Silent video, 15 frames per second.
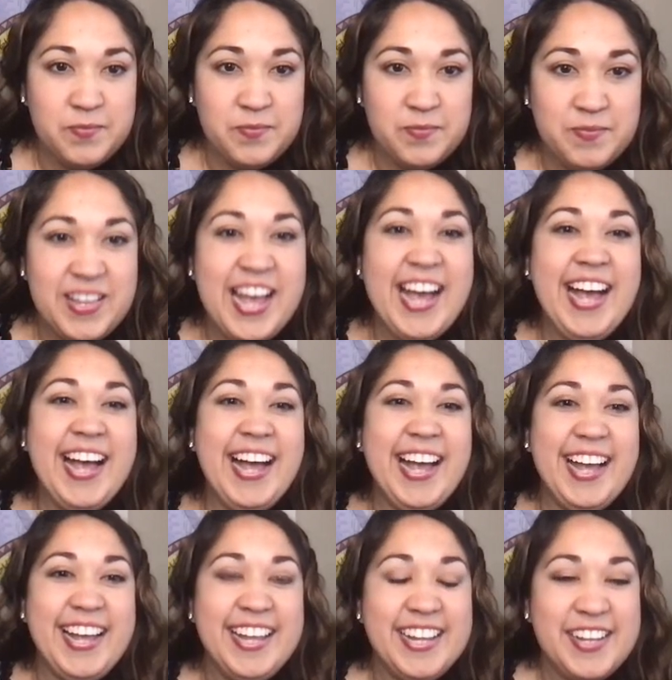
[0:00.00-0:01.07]

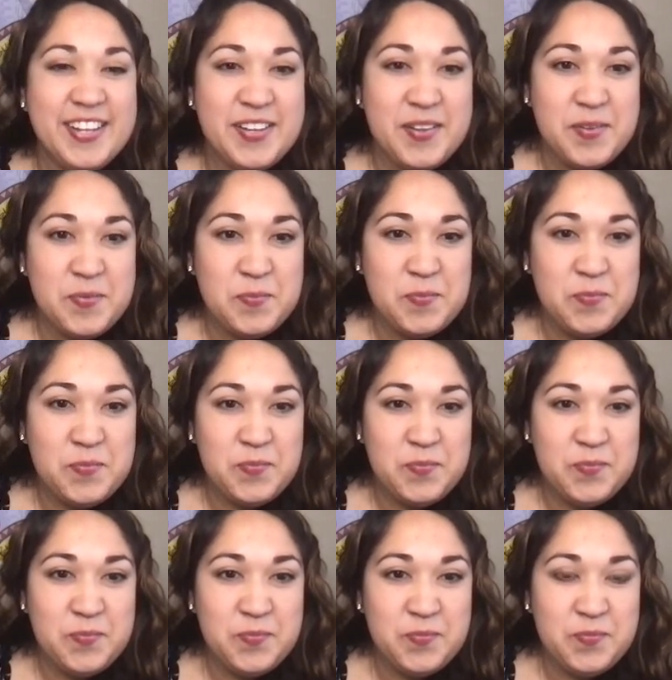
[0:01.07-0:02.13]

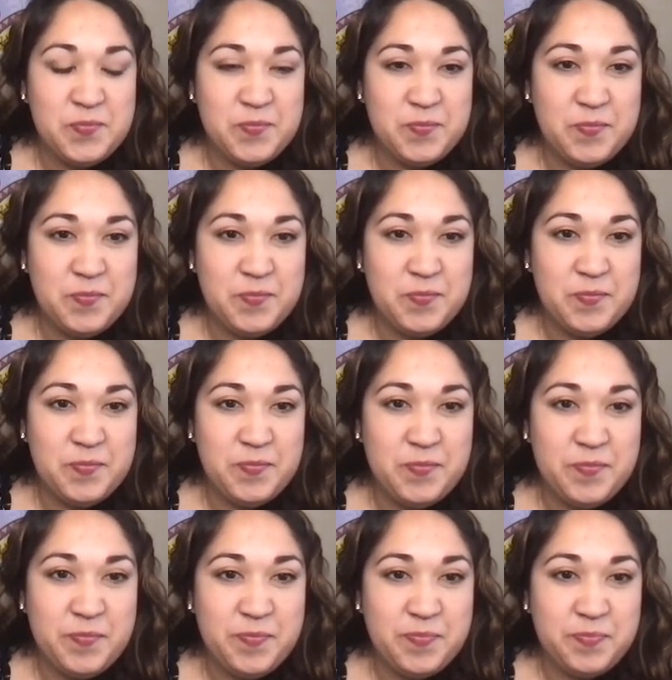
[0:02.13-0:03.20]
[no speech]